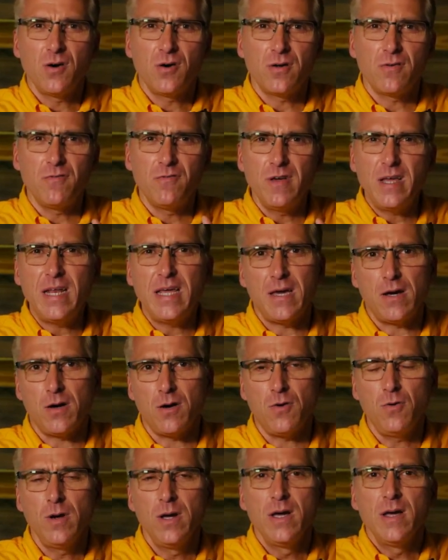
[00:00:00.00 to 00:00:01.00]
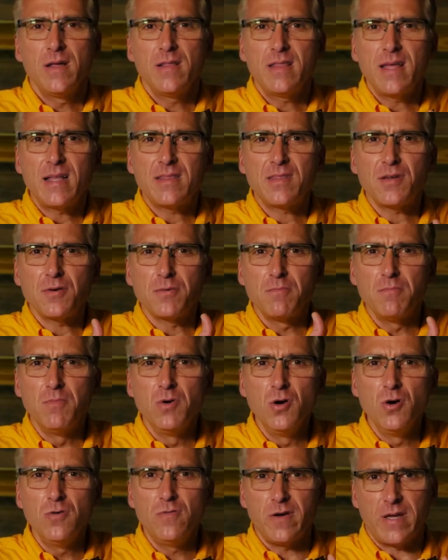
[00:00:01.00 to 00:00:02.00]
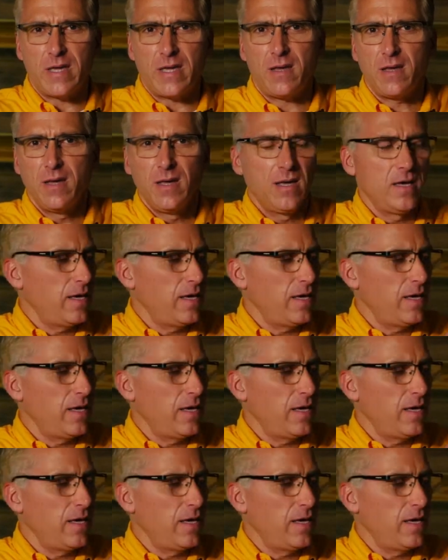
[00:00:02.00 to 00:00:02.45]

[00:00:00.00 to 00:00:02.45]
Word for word: on video, that they're moving.